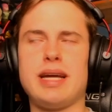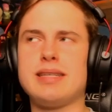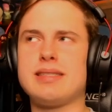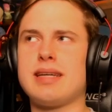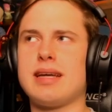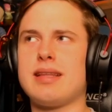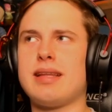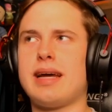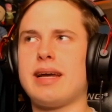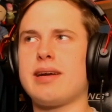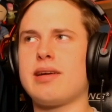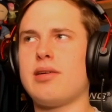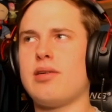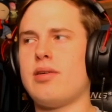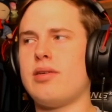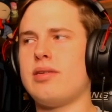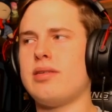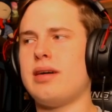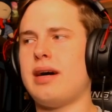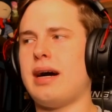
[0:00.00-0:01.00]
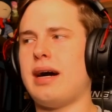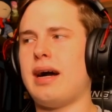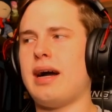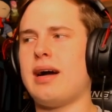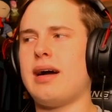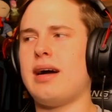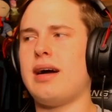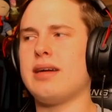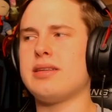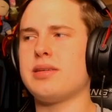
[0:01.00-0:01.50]
that like goal.
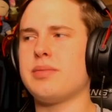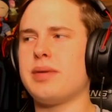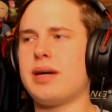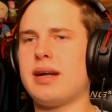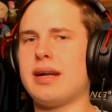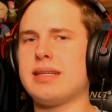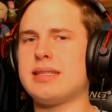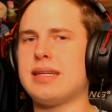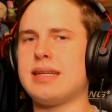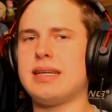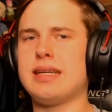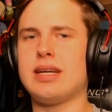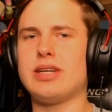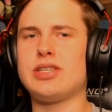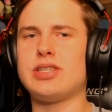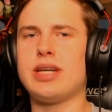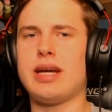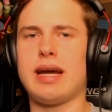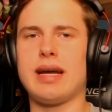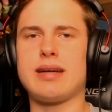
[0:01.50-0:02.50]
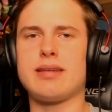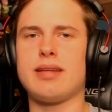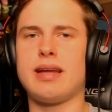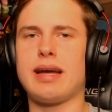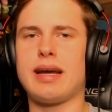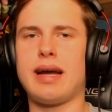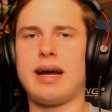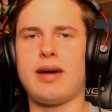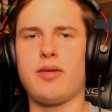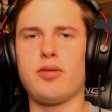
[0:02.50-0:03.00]
To be honest, I need to check
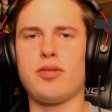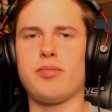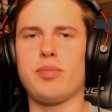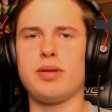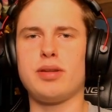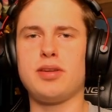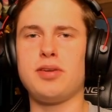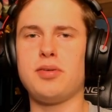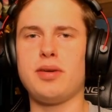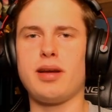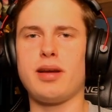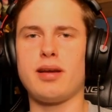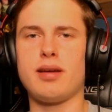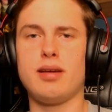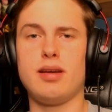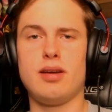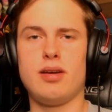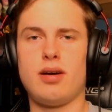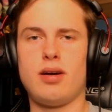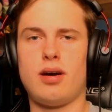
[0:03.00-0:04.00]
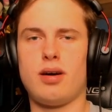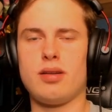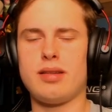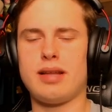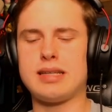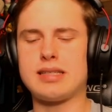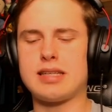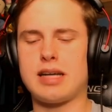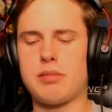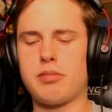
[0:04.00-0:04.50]
like how we've been doing on the
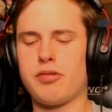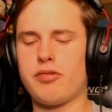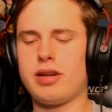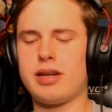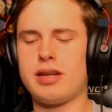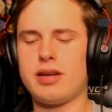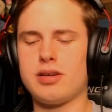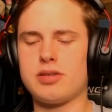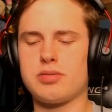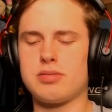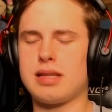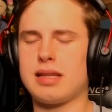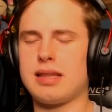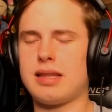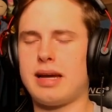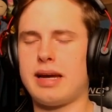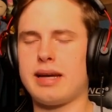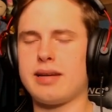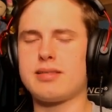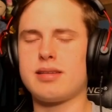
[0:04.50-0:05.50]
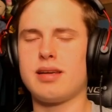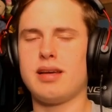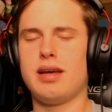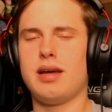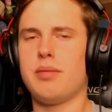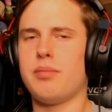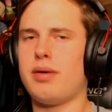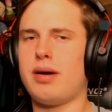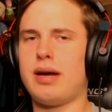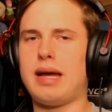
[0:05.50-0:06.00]
last couple of videos with the likes,
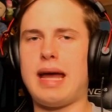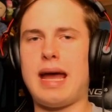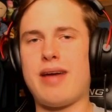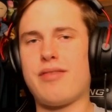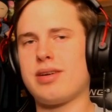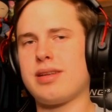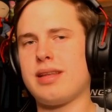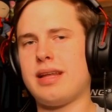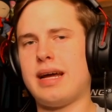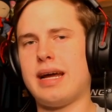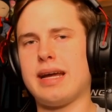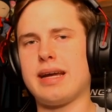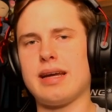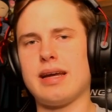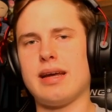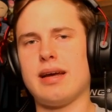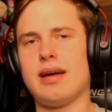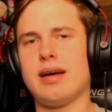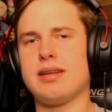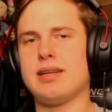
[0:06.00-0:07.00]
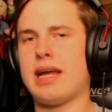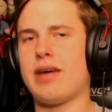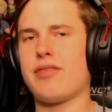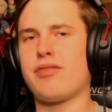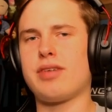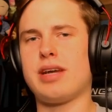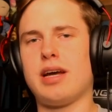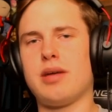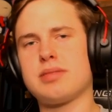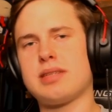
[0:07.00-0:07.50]
but every like
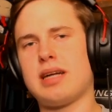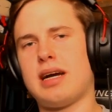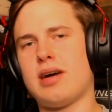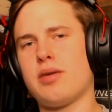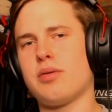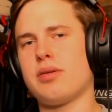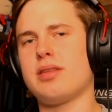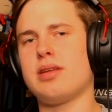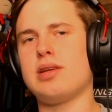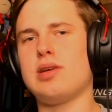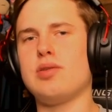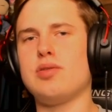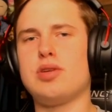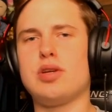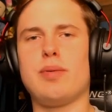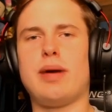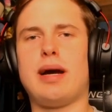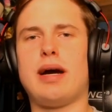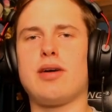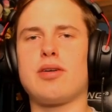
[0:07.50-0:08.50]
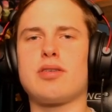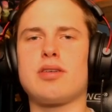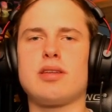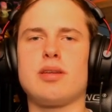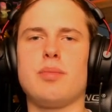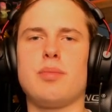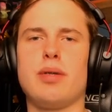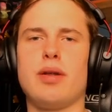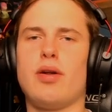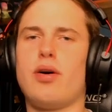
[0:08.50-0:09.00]
definitely helps out with the YouTube
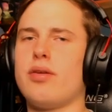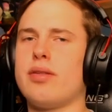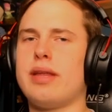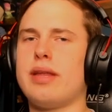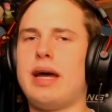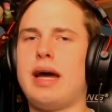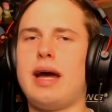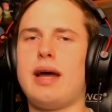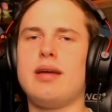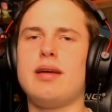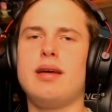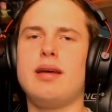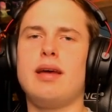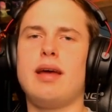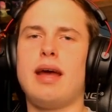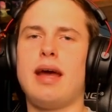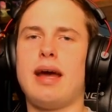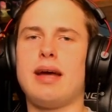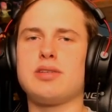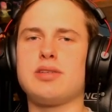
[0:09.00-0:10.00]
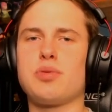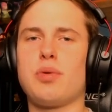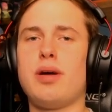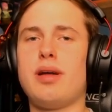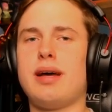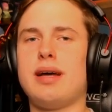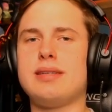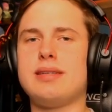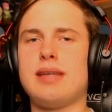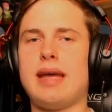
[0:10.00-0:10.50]
algorithm and all that, as
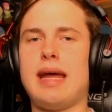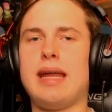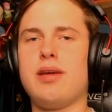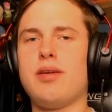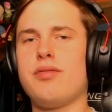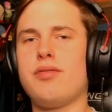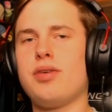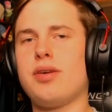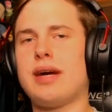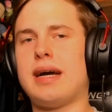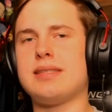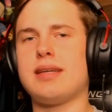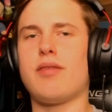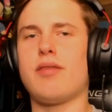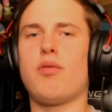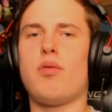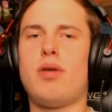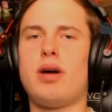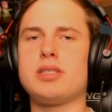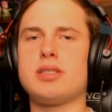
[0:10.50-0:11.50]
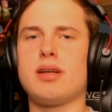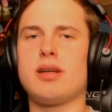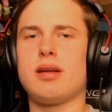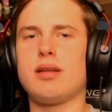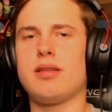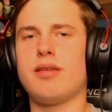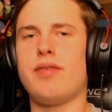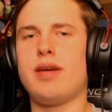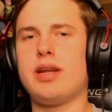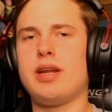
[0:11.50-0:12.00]
well as any of you guys have watched
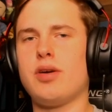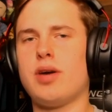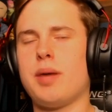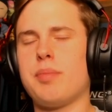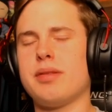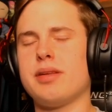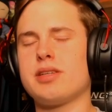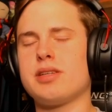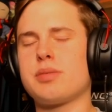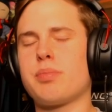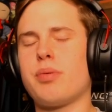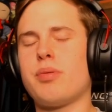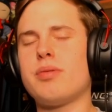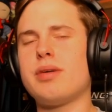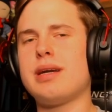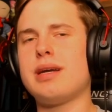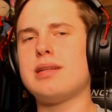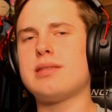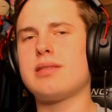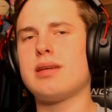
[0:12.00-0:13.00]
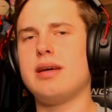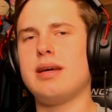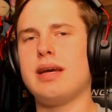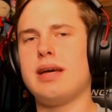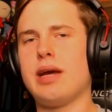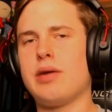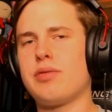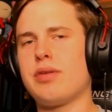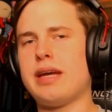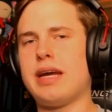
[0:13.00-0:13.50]
the video up at this point.
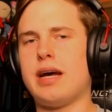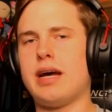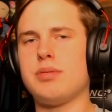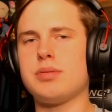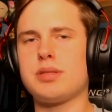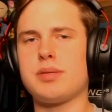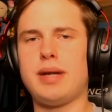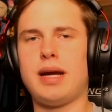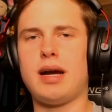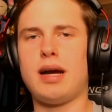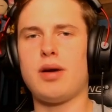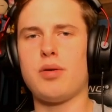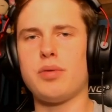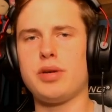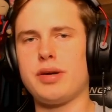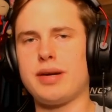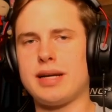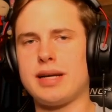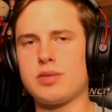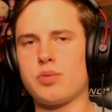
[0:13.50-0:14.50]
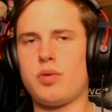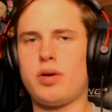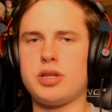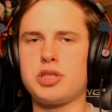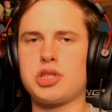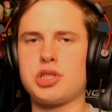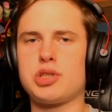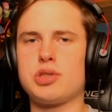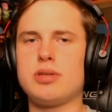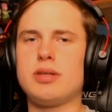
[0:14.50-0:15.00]
It really helps me out when you guys
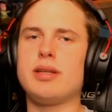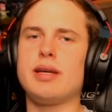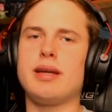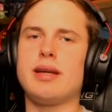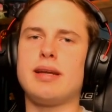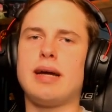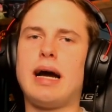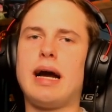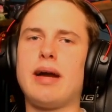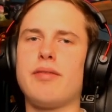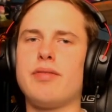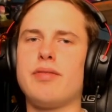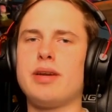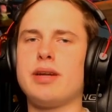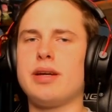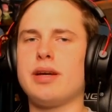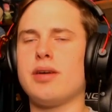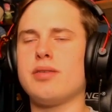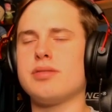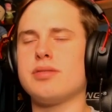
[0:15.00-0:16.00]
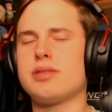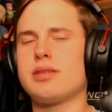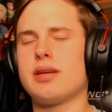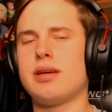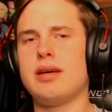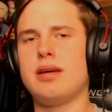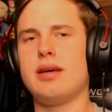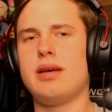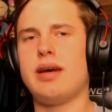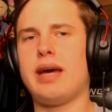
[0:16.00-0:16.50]
watch through the entire videos.
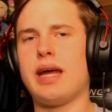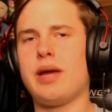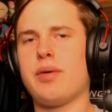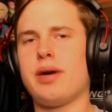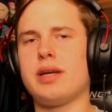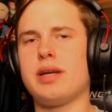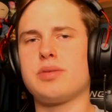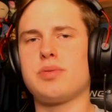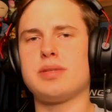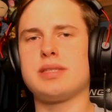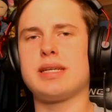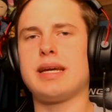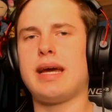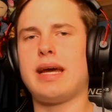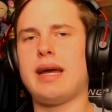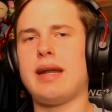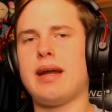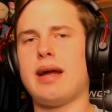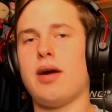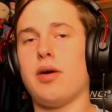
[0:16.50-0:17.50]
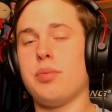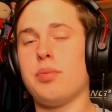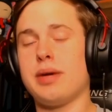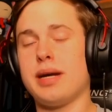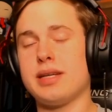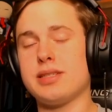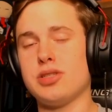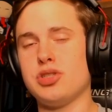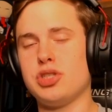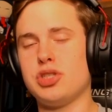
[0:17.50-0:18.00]
Anyways, once again, I hope you
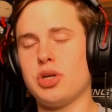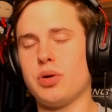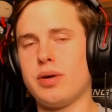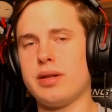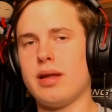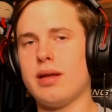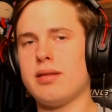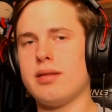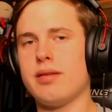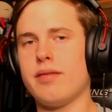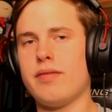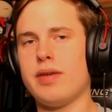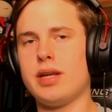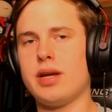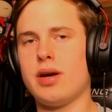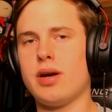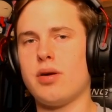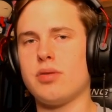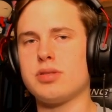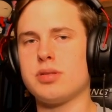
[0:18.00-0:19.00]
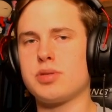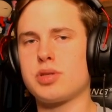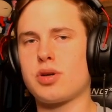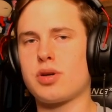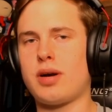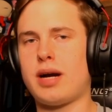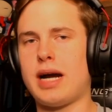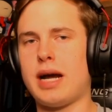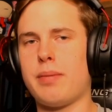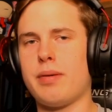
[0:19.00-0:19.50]
guys enjoyed the video.
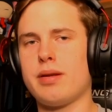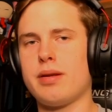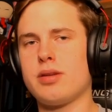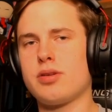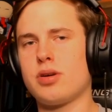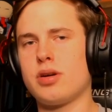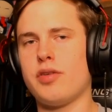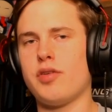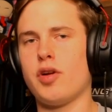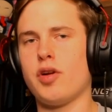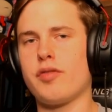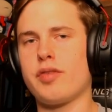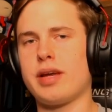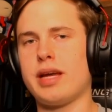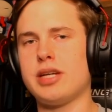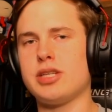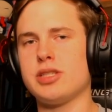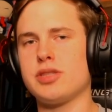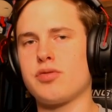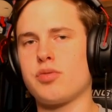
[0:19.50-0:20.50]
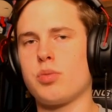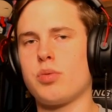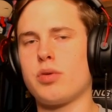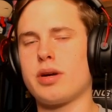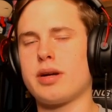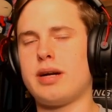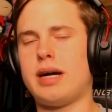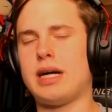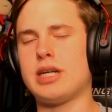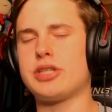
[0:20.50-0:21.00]
Subscribe, turn on notifications for more
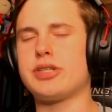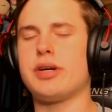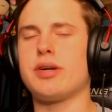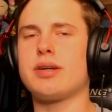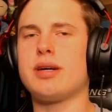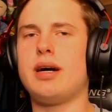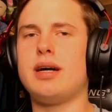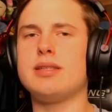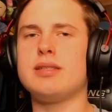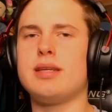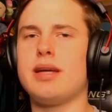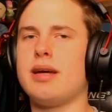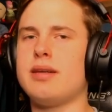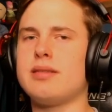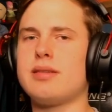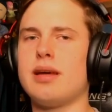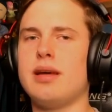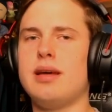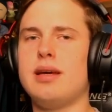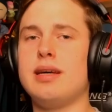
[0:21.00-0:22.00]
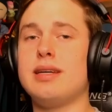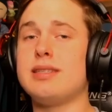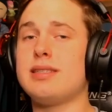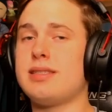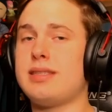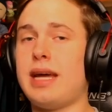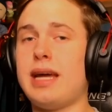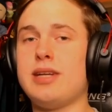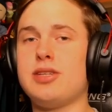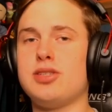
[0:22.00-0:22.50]
Clash Royale content.
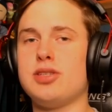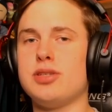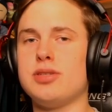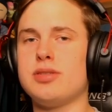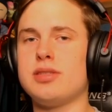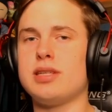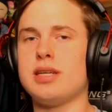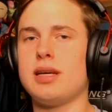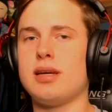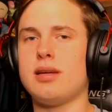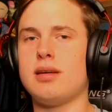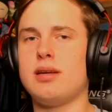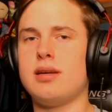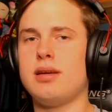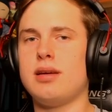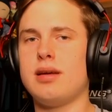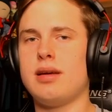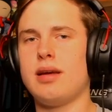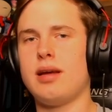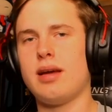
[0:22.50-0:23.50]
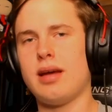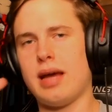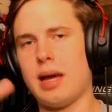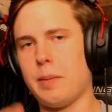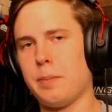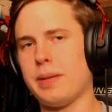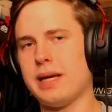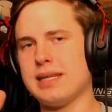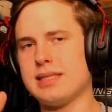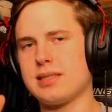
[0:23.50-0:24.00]
Stay juicy,
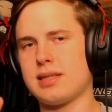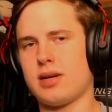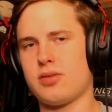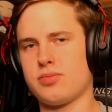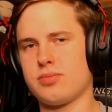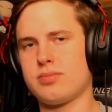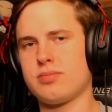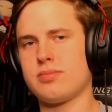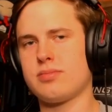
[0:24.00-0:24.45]
and peace out.